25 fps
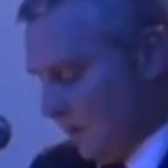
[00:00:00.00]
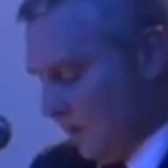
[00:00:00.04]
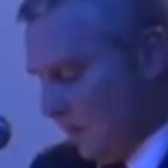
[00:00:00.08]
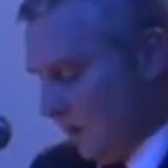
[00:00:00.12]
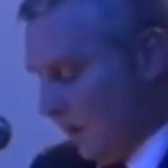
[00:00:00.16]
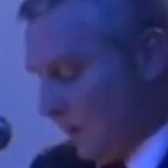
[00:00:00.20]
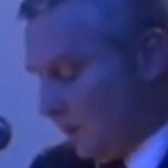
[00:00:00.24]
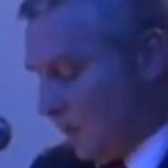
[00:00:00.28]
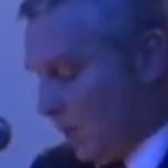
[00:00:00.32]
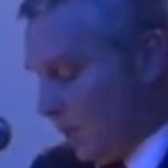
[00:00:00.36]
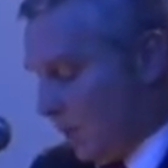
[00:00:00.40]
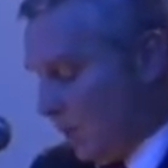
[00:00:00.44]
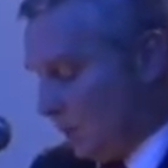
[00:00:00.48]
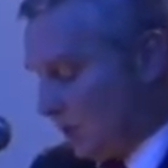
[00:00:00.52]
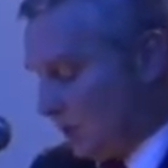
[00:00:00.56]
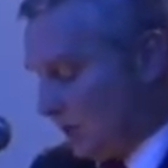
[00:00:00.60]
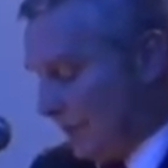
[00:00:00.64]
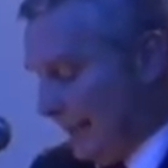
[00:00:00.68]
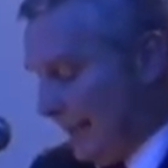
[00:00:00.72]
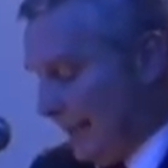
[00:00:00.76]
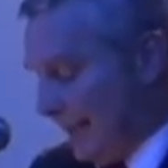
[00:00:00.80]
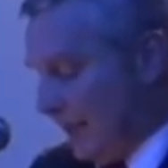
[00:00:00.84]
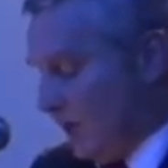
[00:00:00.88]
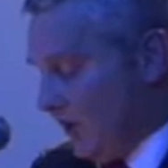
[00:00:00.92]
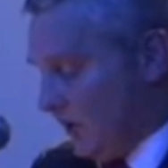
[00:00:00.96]
Of course,
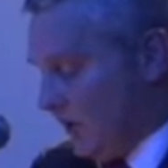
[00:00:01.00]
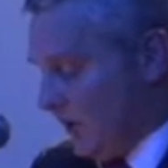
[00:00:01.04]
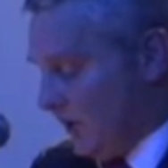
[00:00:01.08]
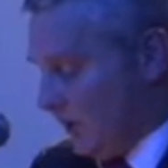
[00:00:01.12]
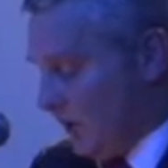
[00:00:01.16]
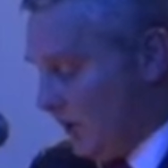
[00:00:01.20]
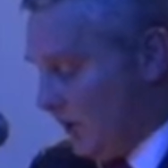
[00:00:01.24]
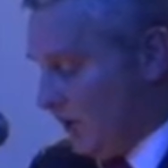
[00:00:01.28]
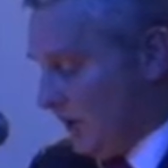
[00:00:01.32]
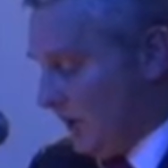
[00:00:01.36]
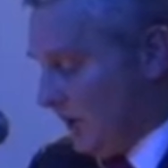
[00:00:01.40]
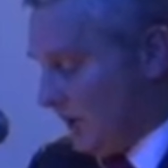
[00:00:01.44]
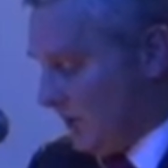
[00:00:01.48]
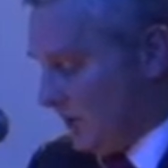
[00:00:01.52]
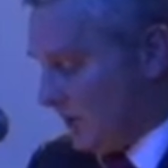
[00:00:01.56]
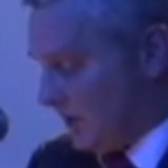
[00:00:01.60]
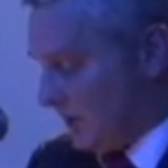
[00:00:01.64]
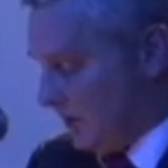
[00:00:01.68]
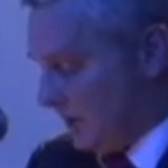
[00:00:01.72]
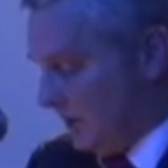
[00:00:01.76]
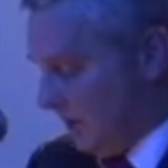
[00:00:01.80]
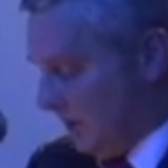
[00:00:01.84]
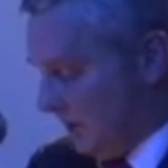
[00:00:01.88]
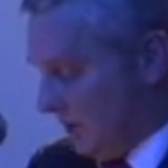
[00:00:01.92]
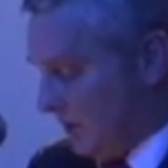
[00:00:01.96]
neither Unionist
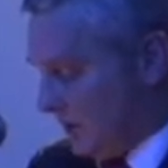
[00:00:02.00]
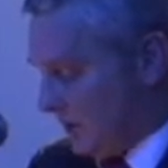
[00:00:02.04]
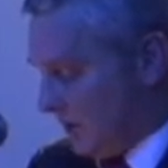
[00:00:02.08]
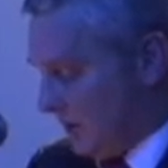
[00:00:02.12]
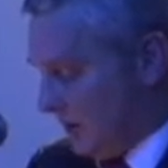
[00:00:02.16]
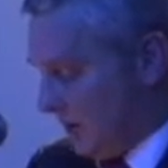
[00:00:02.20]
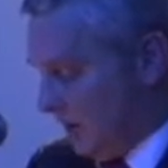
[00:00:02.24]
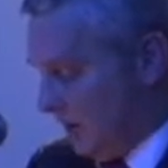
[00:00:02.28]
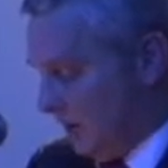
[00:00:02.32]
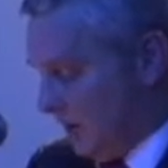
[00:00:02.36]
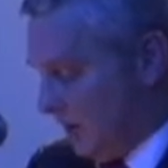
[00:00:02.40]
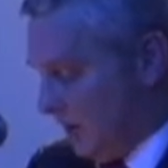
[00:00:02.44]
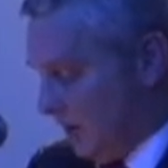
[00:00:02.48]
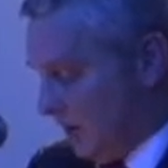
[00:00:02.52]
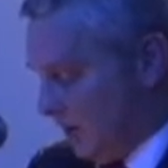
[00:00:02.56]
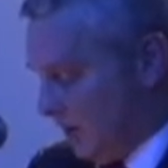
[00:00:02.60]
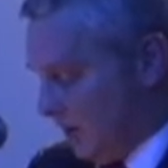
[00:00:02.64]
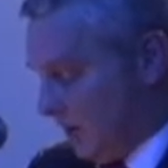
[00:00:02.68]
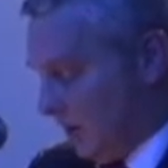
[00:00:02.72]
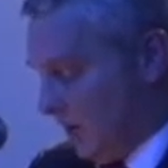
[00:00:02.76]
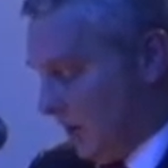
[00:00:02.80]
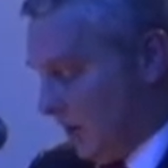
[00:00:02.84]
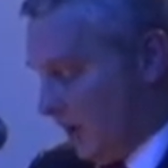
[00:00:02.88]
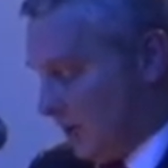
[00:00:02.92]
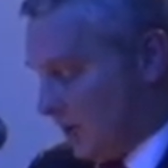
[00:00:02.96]
Ulster
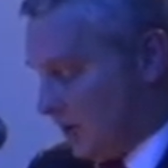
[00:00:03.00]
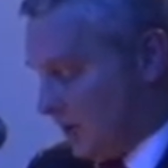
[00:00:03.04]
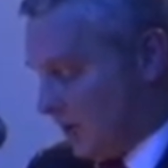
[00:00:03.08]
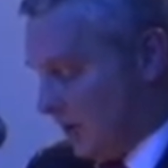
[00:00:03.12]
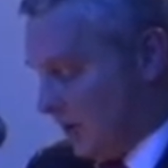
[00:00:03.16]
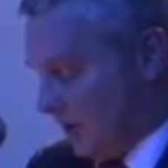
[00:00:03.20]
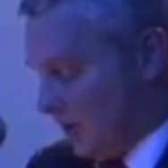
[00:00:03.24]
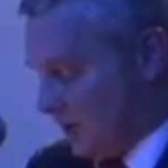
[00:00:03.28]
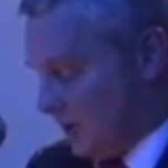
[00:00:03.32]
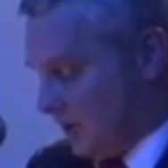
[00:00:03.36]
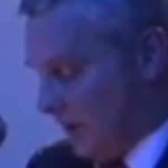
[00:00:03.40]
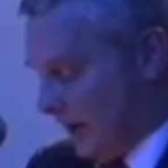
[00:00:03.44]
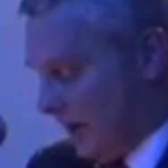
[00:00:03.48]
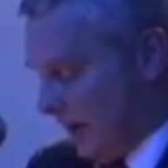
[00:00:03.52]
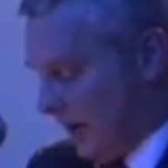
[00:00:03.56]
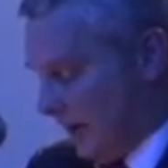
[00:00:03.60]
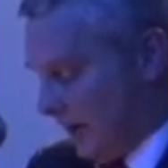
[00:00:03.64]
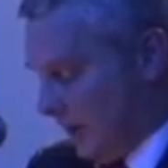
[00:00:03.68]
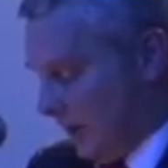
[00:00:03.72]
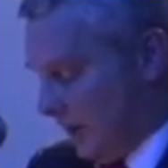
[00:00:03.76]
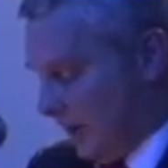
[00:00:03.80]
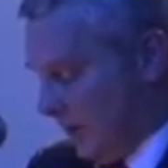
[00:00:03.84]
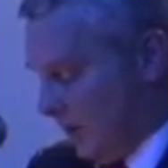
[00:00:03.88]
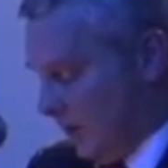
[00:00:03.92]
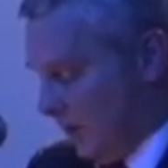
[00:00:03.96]
nor Nationalist
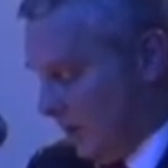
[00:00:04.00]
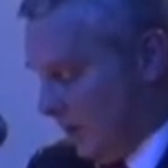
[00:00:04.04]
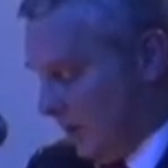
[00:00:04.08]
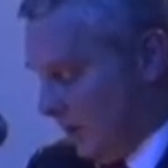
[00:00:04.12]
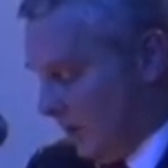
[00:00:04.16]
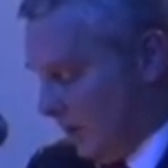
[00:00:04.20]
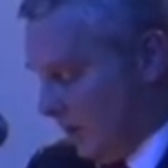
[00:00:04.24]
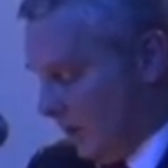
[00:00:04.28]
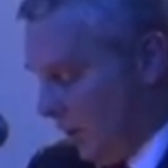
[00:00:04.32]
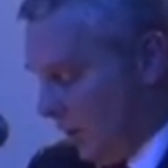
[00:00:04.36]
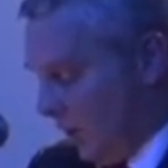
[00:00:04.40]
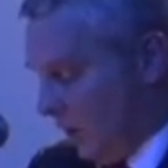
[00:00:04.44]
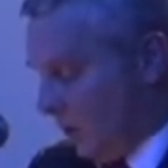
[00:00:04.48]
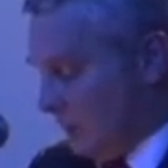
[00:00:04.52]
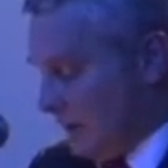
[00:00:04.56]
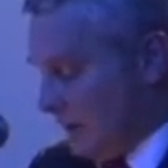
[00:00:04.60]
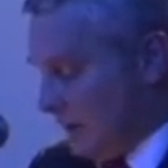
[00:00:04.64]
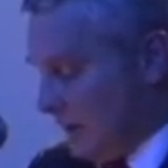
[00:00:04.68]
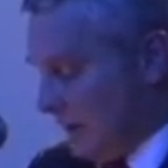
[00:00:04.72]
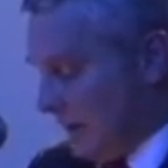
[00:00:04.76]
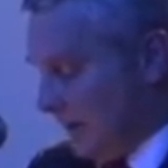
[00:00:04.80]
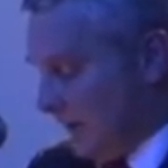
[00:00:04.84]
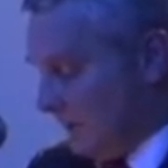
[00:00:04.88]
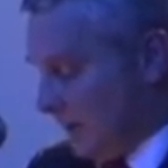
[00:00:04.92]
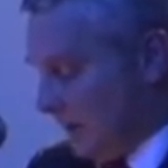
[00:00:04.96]
Ireland
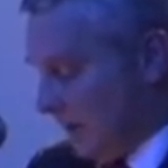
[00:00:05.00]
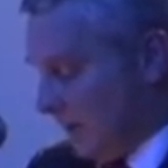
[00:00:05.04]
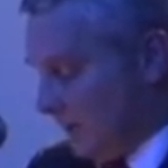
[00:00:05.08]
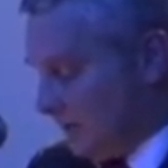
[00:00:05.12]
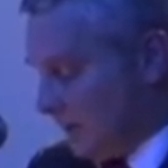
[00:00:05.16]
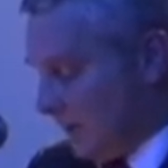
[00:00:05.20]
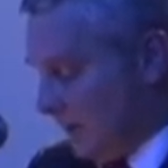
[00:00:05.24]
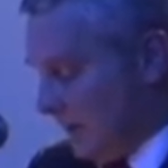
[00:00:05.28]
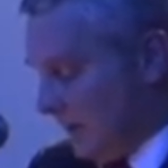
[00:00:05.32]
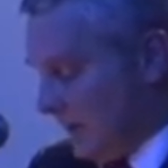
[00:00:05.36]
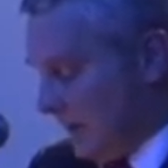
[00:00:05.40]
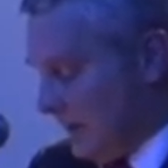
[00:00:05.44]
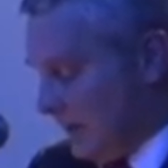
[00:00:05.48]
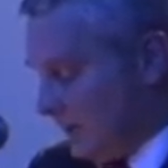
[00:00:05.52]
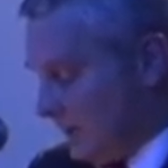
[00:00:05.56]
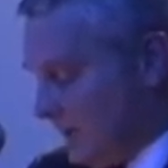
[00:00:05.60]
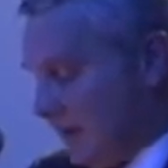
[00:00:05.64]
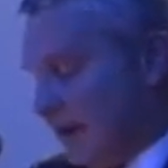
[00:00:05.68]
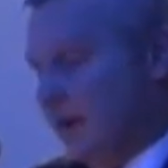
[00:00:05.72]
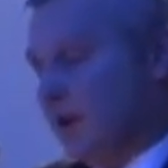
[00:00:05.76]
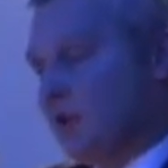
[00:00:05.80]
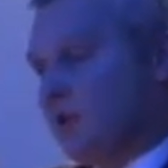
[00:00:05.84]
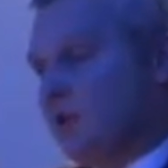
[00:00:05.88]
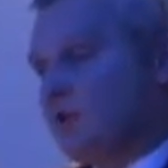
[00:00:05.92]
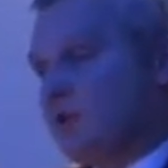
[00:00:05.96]
always lived up to these
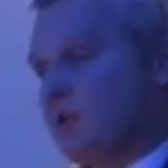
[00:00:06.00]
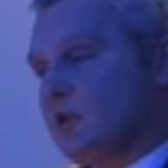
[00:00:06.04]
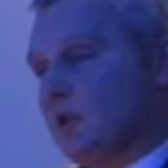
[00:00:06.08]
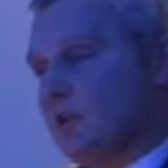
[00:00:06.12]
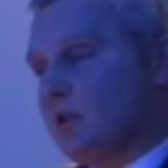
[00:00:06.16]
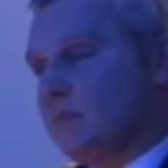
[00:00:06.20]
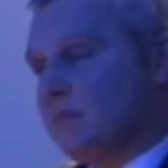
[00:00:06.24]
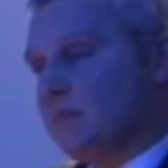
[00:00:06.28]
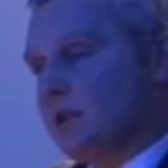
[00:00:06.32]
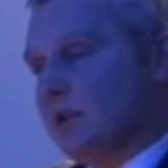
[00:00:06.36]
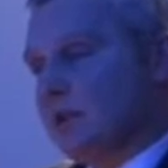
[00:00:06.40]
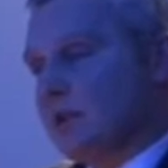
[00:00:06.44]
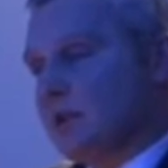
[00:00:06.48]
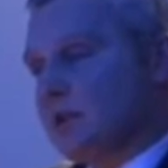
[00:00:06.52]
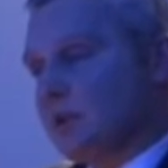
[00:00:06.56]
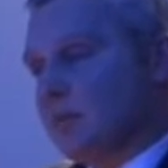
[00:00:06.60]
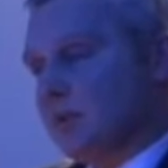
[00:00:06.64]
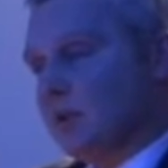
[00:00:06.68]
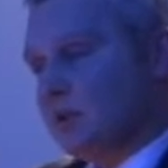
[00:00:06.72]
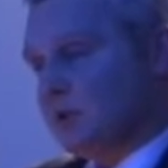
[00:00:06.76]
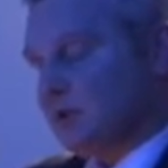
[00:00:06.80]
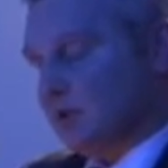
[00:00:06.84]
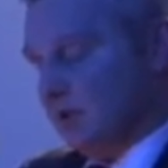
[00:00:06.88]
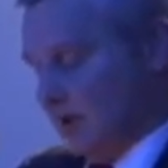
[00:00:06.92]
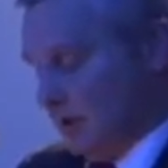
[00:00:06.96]
values and
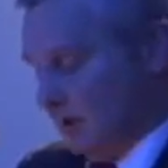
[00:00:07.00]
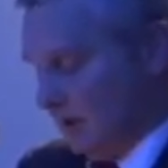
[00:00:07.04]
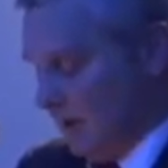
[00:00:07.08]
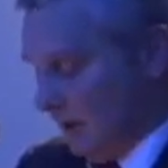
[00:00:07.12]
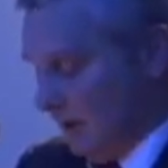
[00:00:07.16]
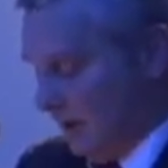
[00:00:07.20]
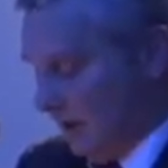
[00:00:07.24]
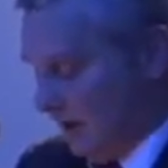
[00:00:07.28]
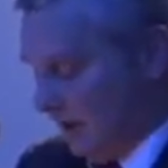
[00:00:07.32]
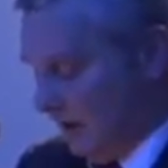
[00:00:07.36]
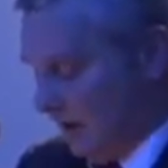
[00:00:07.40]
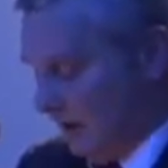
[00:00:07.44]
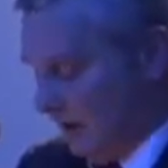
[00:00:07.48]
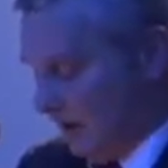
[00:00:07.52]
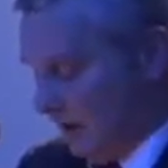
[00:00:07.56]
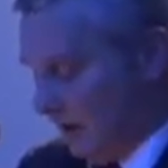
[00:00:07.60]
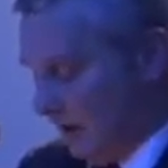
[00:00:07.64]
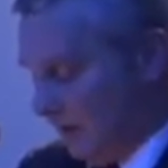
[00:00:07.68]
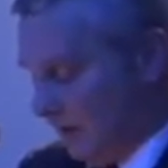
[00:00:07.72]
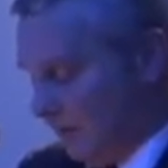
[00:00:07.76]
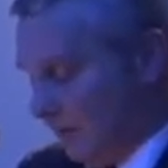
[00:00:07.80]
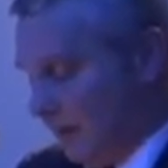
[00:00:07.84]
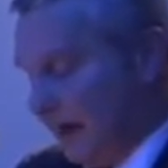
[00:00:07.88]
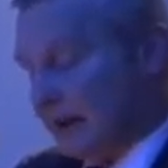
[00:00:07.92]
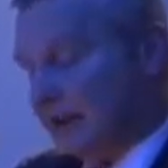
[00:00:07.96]
principles.
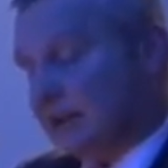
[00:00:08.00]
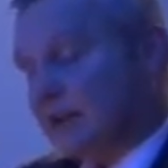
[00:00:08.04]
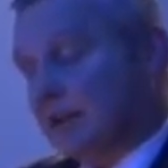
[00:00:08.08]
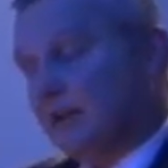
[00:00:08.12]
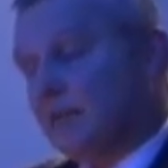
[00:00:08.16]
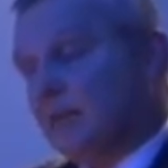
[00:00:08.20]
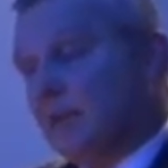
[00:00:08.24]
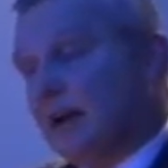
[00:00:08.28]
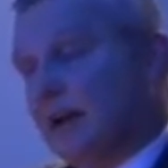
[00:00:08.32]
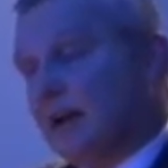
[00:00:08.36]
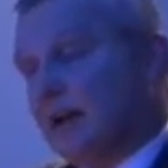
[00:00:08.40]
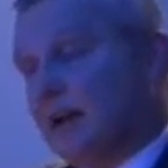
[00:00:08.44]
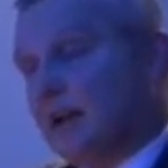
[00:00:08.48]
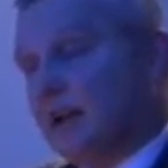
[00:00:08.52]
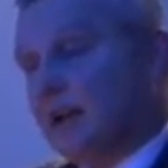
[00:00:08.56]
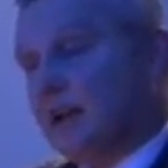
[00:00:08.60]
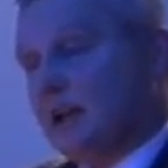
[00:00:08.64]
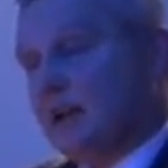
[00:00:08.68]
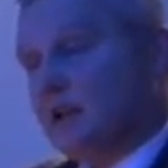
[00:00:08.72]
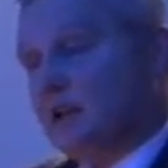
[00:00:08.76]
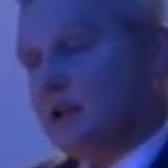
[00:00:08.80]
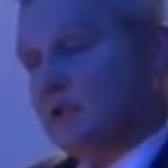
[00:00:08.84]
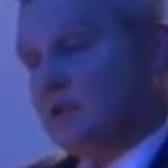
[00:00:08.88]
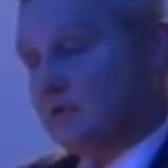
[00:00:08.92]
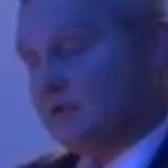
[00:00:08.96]
In fact, in many
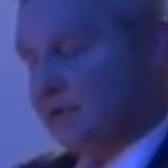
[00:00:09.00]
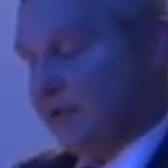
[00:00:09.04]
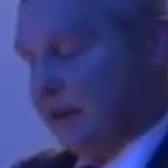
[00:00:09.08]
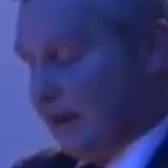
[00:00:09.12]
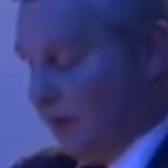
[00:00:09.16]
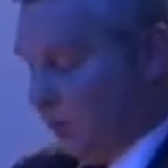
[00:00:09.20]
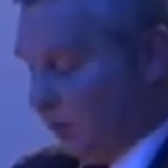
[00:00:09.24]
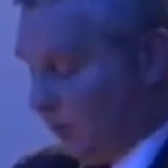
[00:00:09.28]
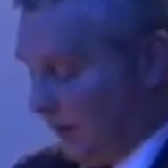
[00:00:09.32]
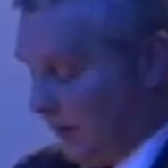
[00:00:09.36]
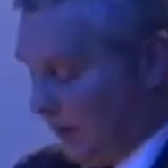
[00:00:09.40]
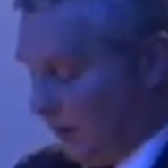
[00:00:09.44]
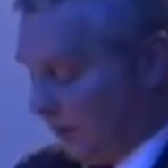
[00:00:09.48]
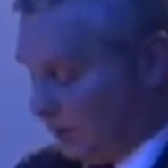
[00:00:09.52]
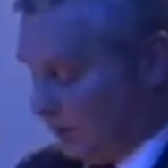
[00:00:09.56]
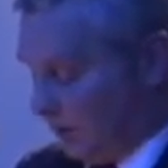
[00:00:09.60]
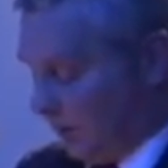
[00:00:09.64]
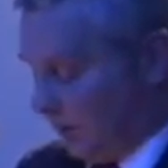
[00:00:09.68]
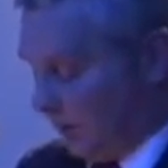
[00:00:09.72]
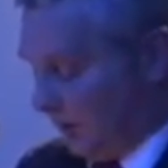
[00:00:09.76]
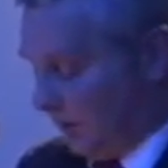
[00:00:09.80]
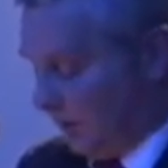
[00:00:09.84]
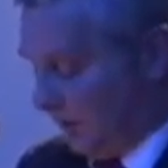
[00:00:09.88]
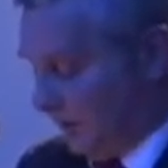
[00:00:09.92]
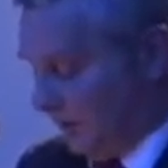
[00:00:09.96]
occasions fell well
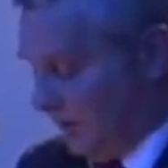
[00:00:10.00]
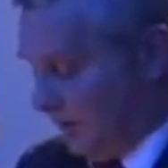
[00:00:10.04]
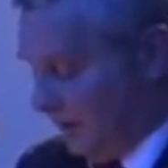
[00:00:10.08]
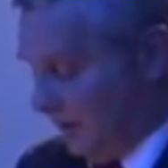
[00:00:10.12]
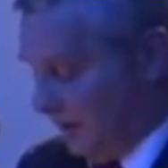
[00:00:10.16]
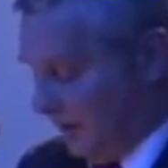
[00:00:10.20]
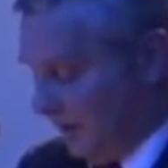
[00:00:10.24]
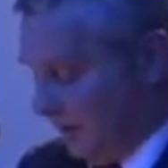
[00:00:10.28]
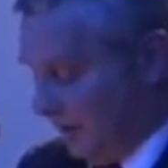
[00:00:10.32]
short of them.